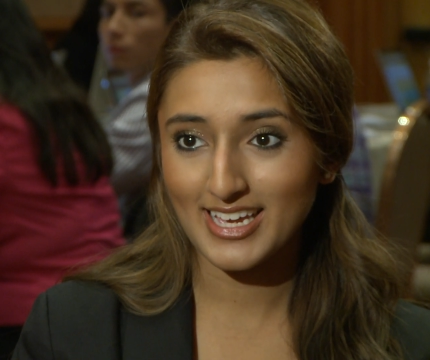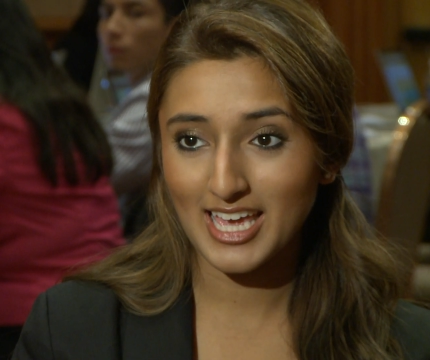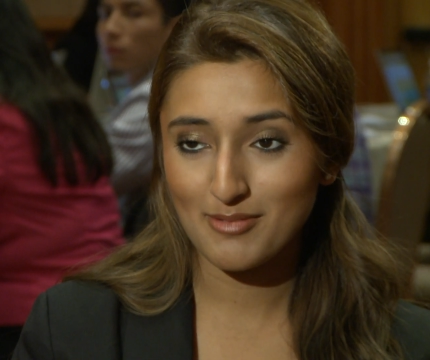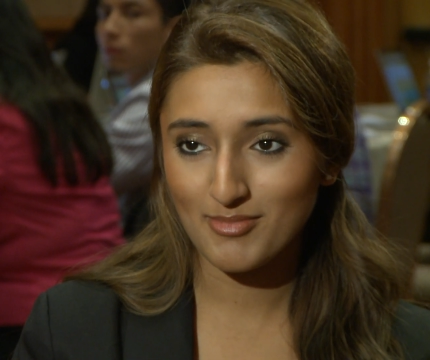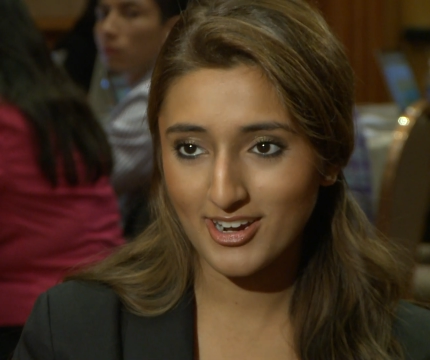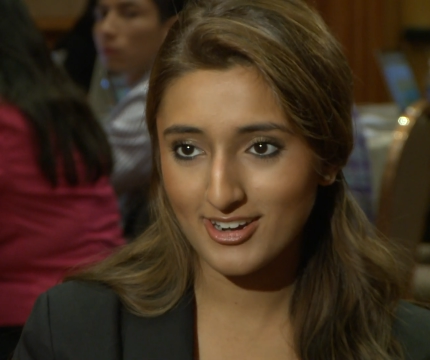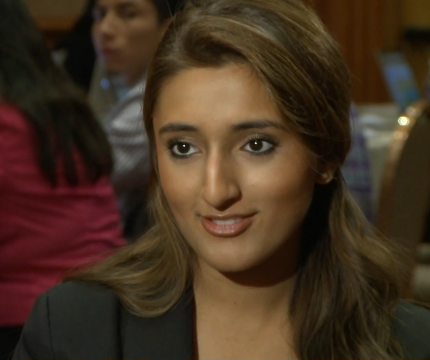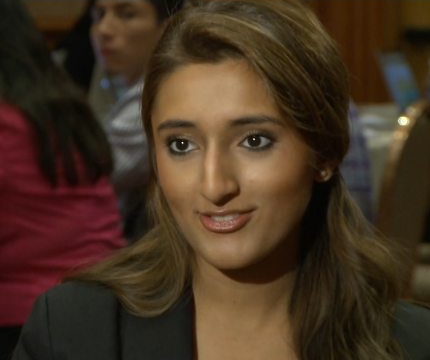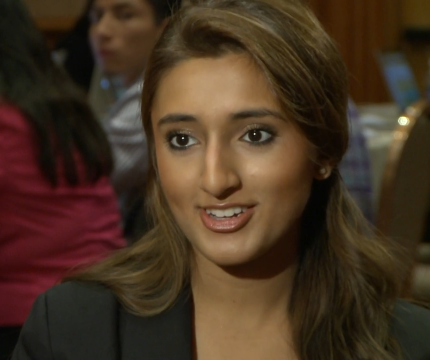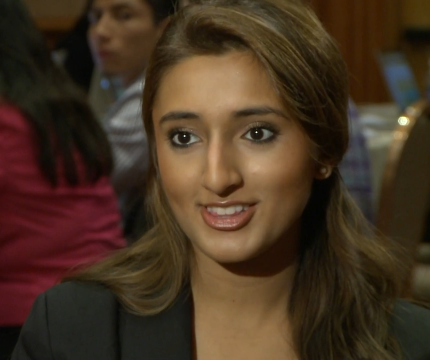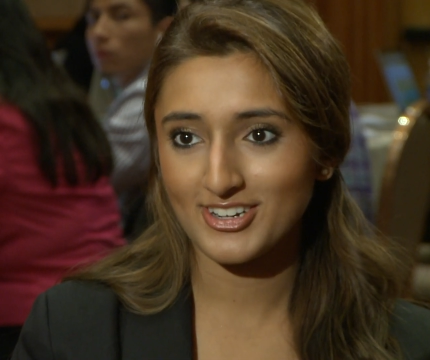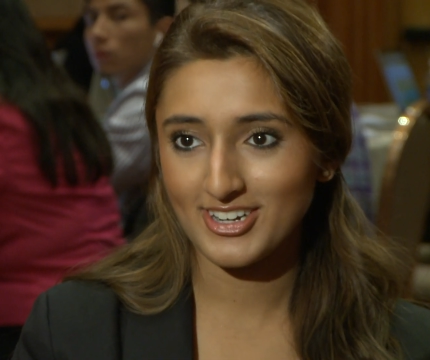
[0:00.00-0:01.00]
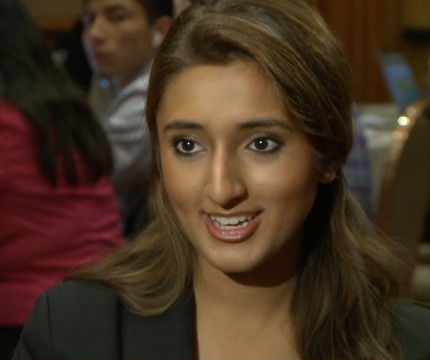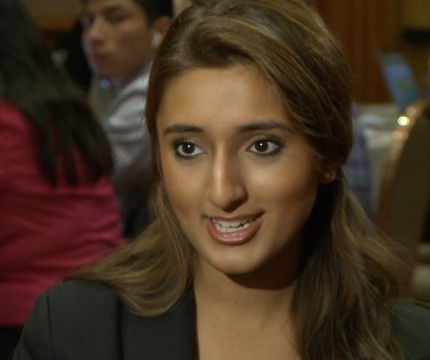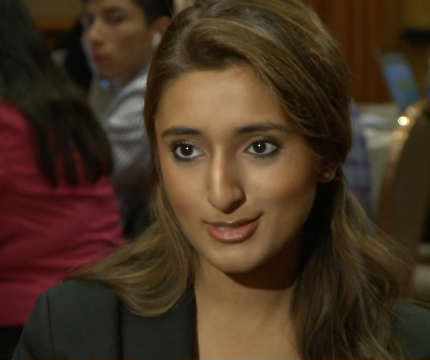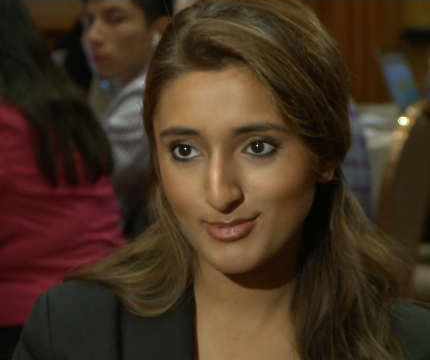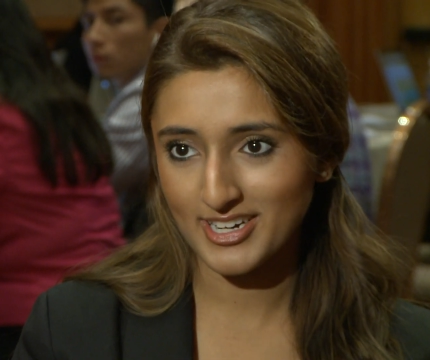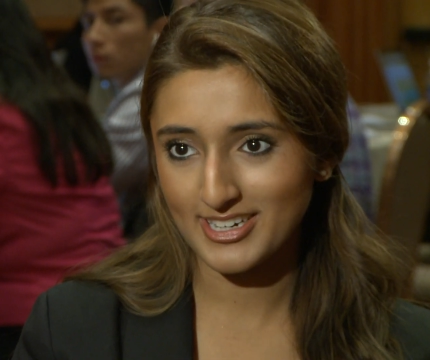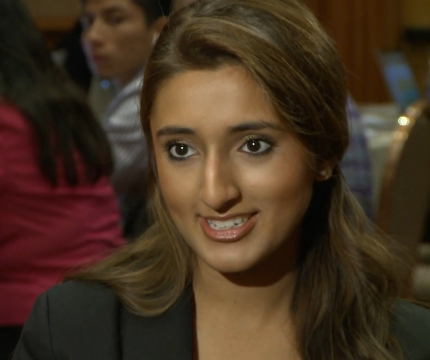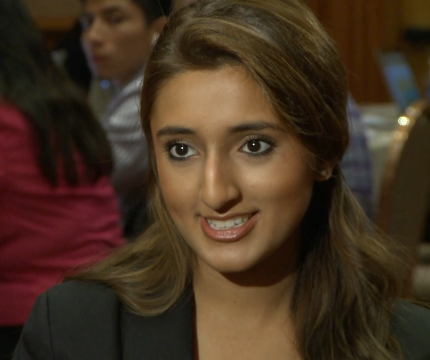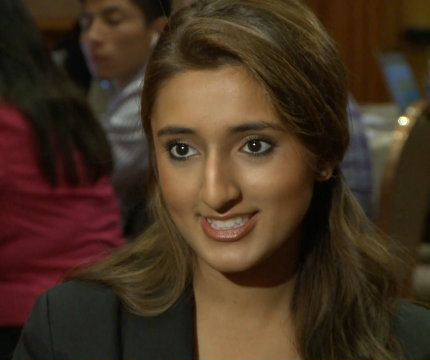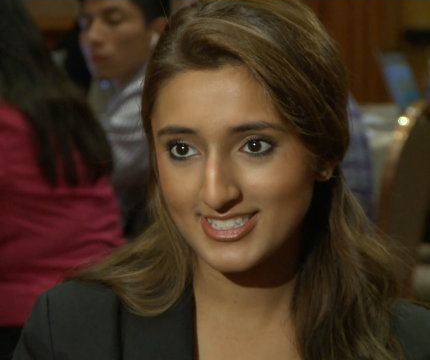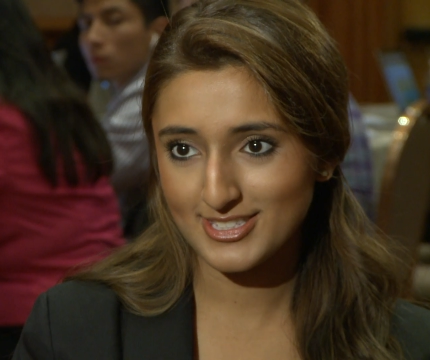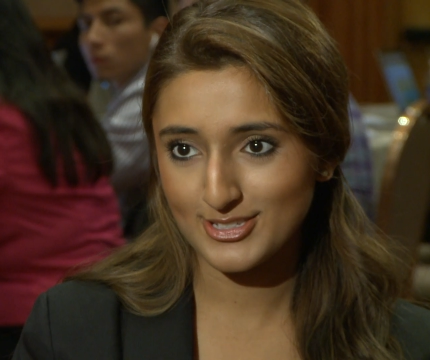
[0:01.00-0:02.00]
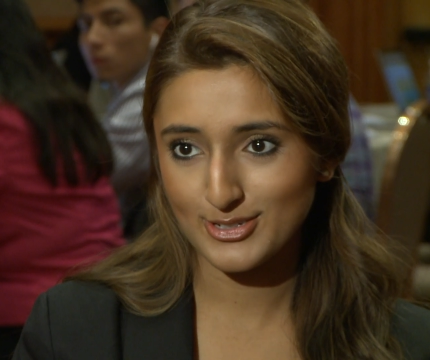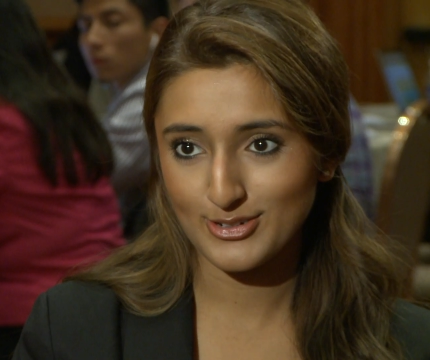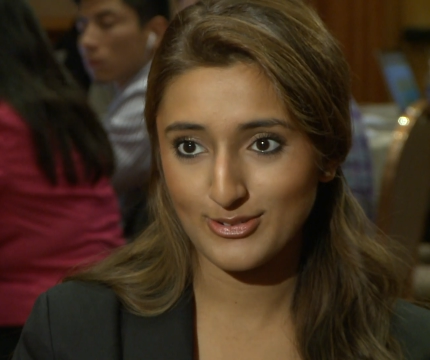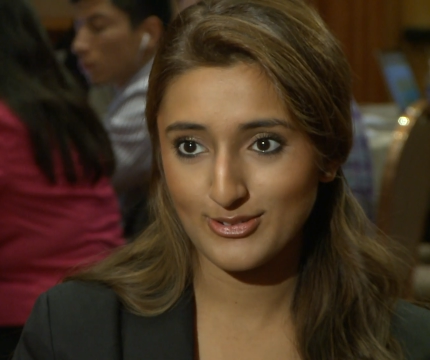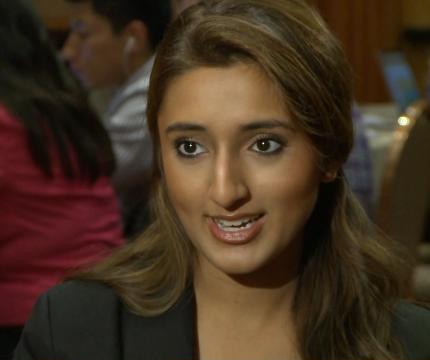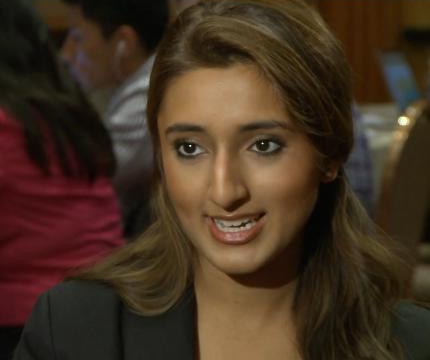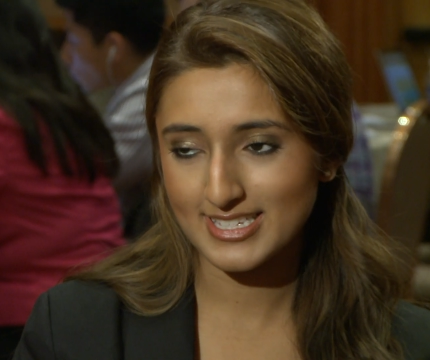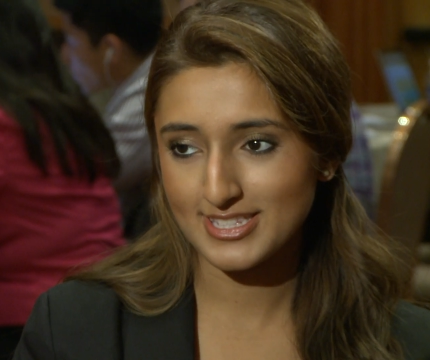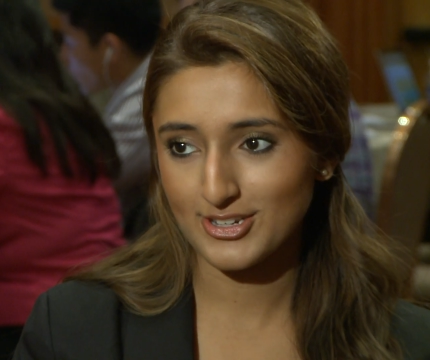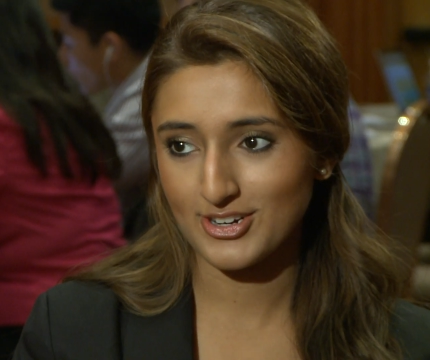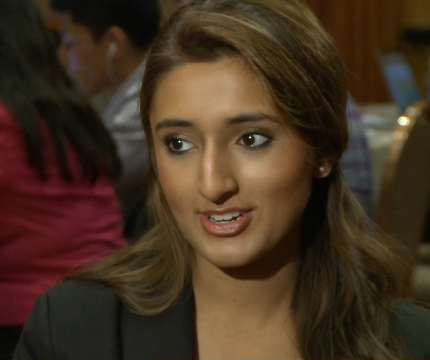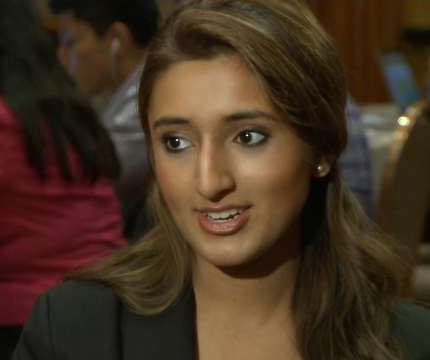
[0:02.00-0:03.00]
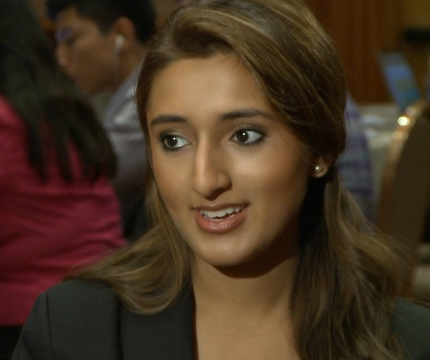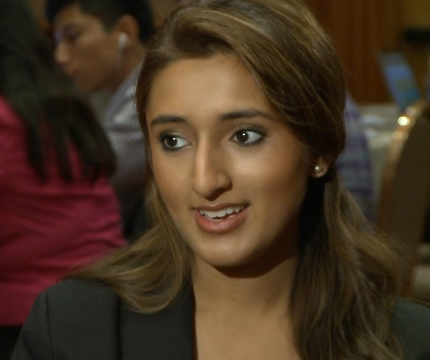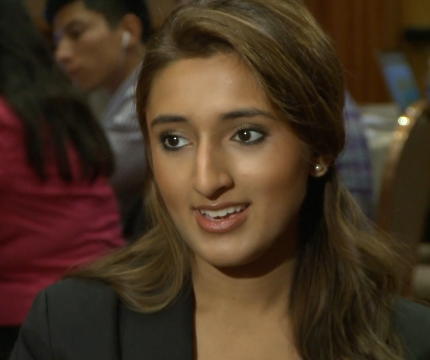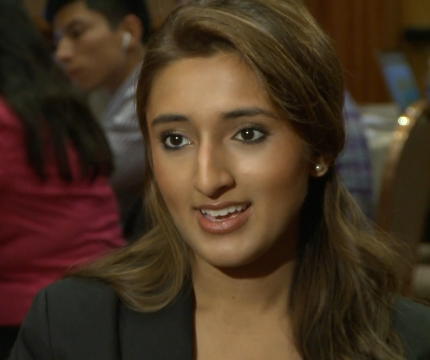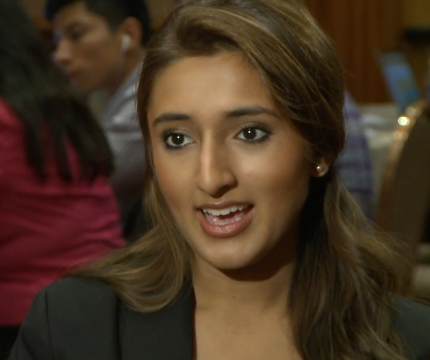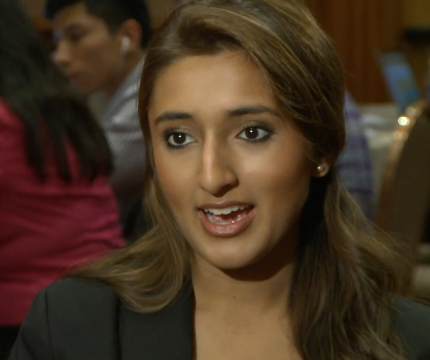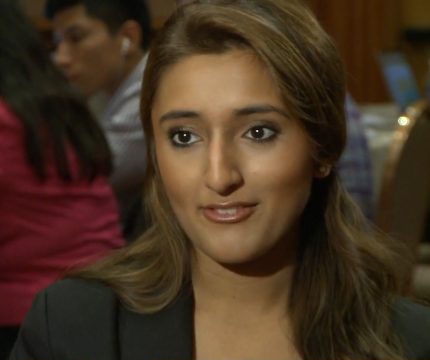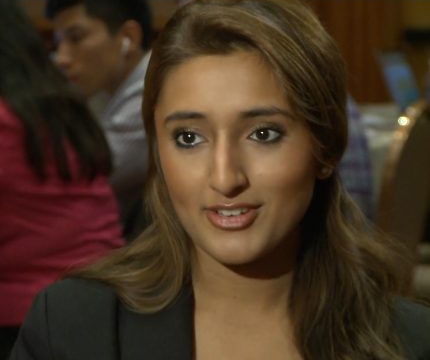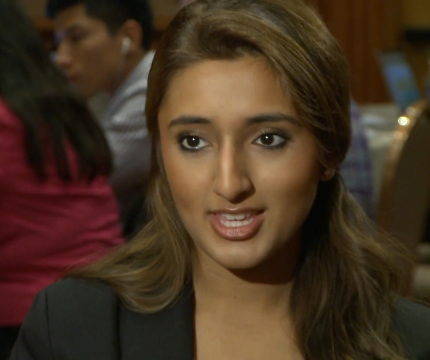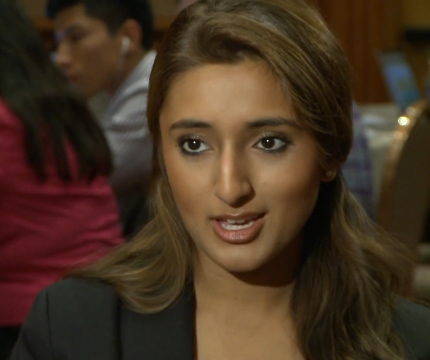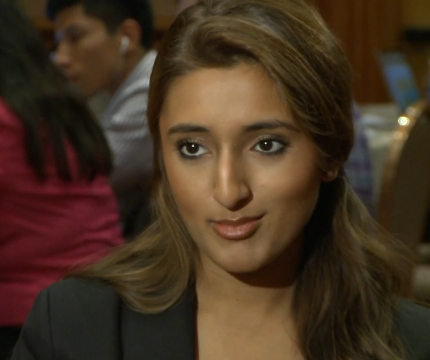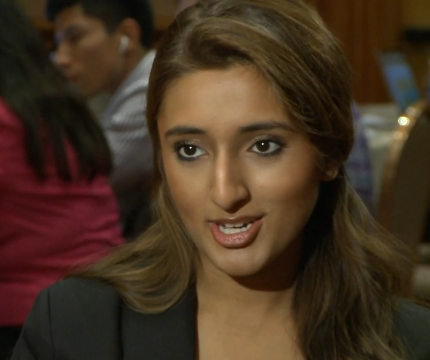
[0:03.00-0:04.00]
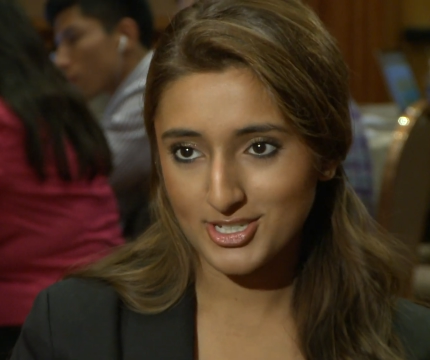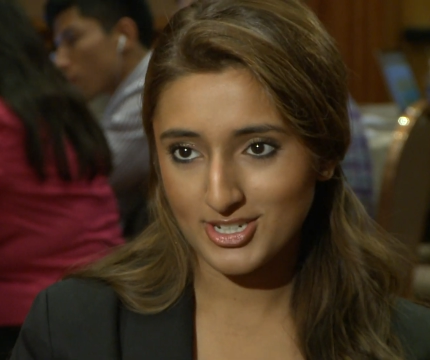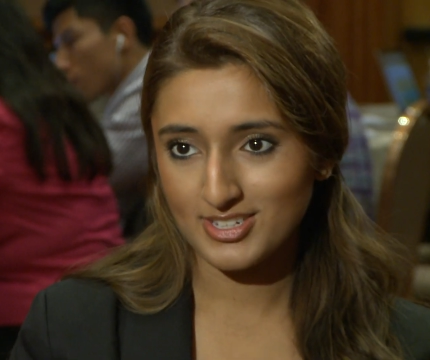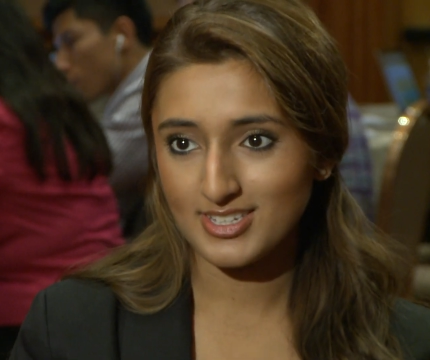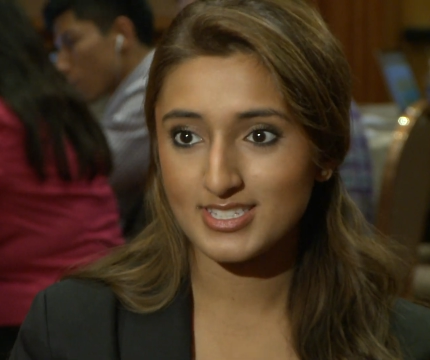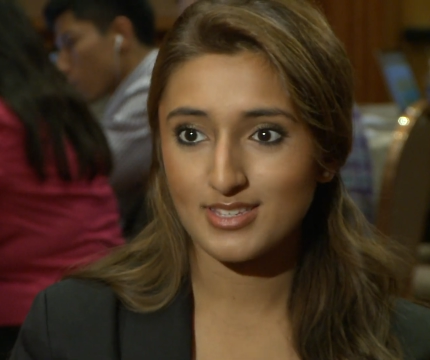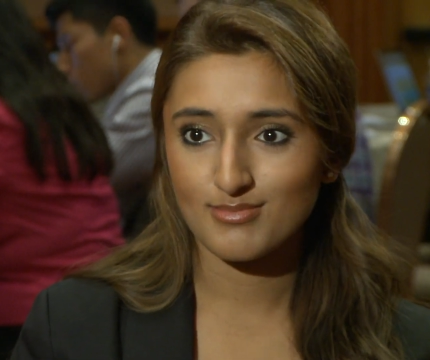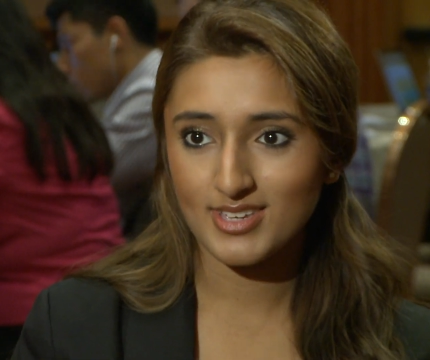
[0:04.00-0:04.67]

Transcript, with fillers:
Speaker 1: came here for a learning experience to, I guess, learn everything about journalism,